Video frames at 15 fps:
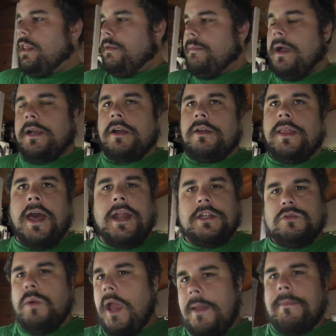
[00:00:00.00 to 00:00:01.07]
And the mic on that
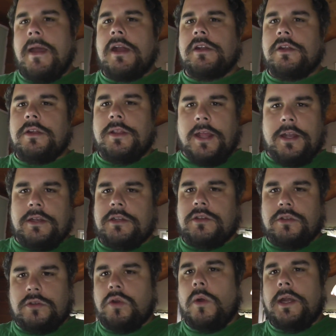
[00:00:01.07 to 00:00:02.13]
is way better than
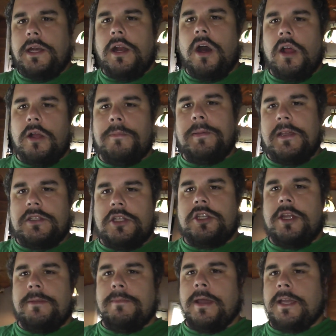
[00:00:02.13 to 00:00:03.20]
that $20 piece of
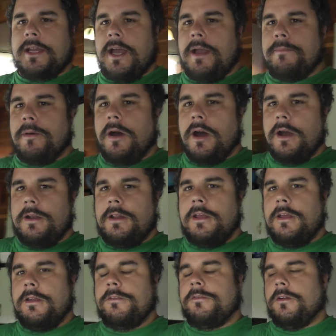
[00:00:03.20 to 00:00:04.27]
shit mic I bought
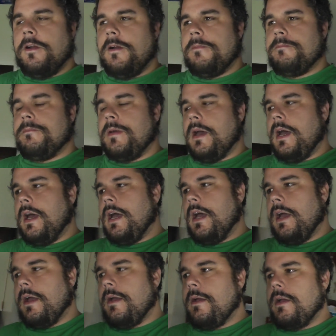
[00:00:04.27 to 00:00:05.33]
from...
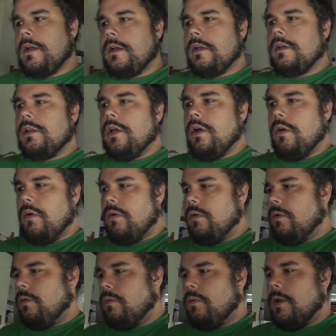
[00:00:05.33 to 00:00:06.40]
Uh, Glow,
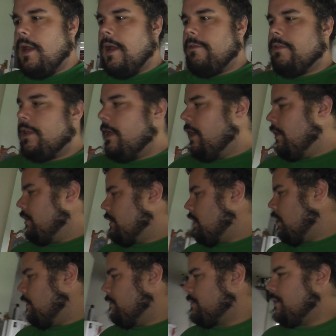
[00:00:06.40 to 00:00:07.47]
whatever the hell they
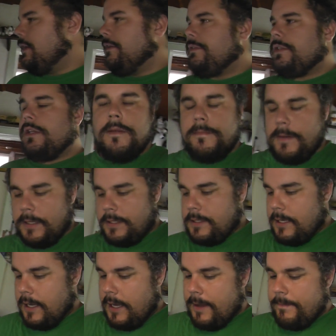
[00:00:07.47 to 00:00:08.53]
call themselves. But,
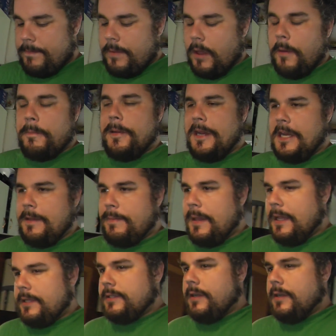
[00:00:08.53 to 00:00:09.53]
um, oh, PDP,